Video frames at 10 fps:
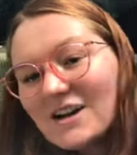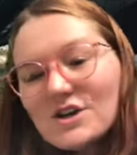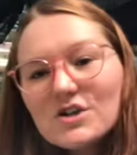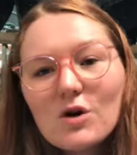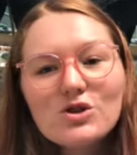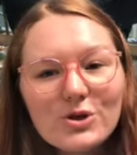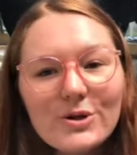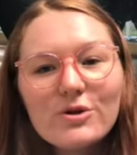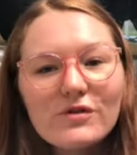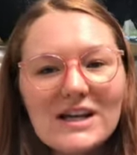So do
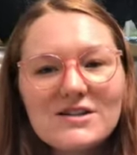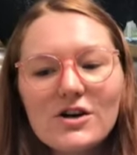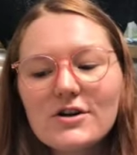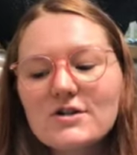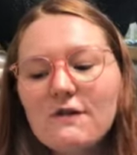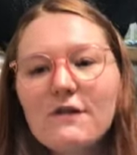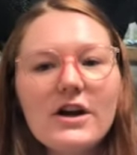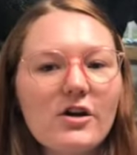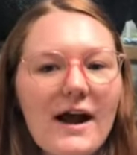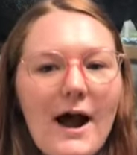your research,
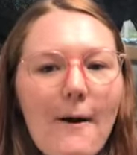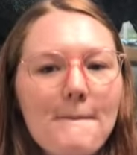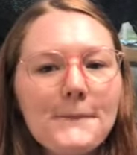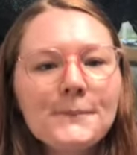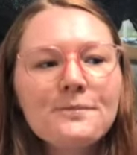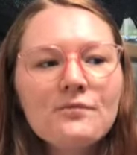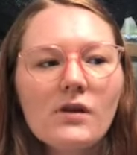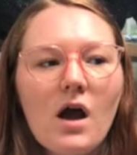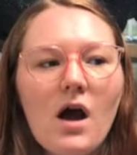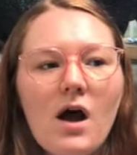figure out
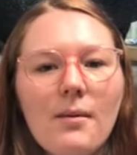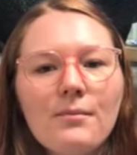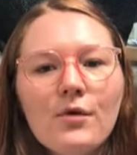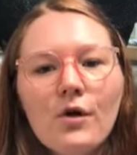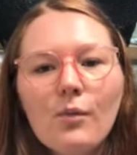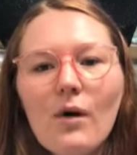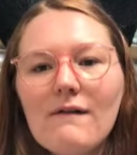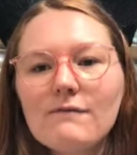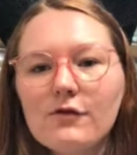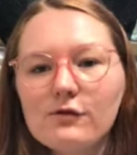
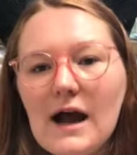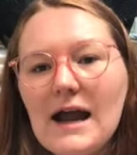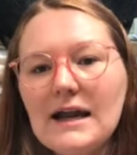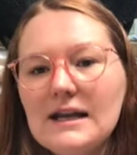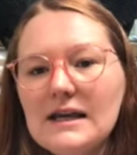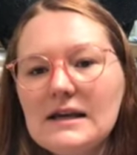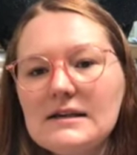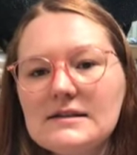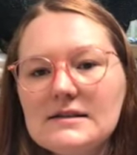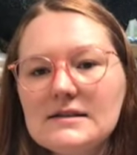what
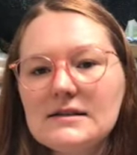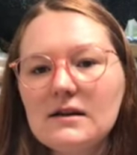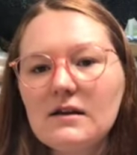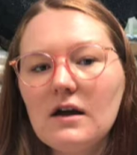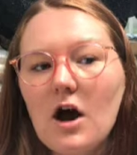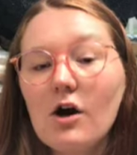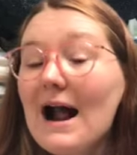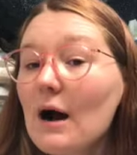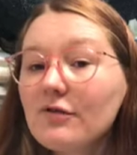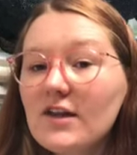varieties are
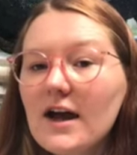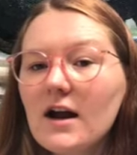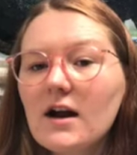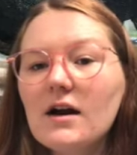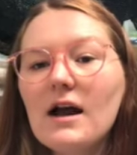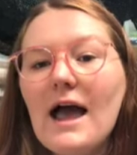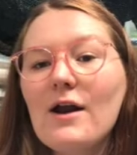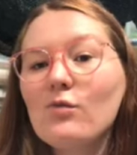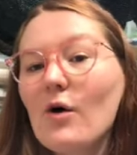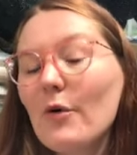out there
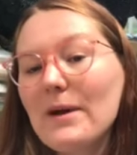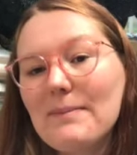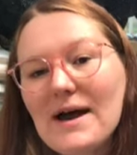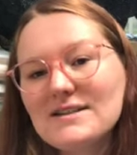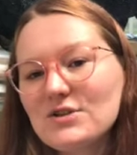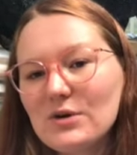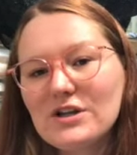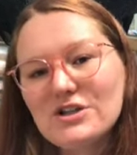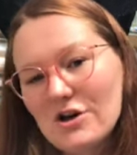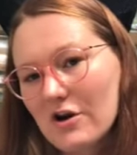and what will be best
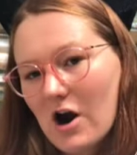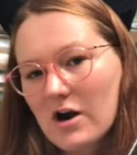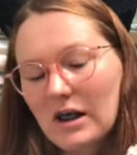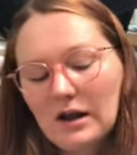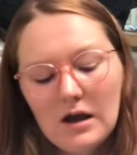suited to your garden.